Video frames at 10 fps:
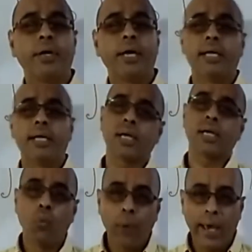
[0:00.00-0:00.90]
is
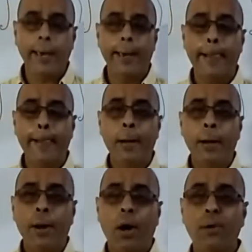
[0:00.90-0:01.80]
a way
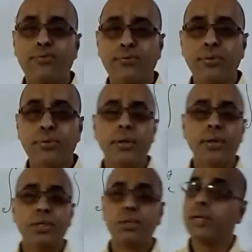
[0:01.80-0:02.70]
of
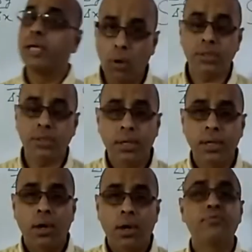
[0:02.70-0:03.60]
doing what?
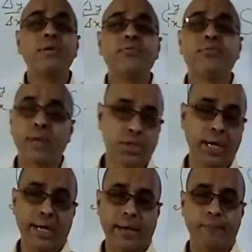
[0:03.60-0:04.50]
Of
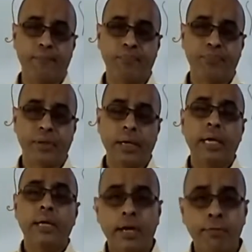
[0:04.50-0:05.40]
differentiating.
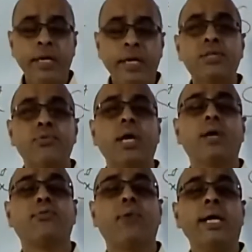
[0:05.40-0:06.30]
That means we are
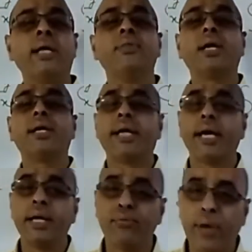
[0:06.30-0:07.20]
finding the
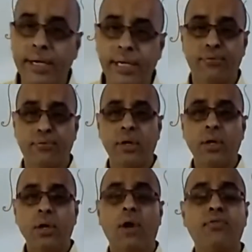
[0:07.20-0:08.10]
derivative
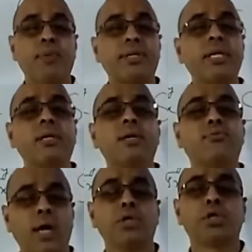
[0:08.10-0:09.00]
of a particular
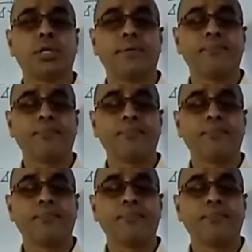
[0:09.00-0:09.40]
function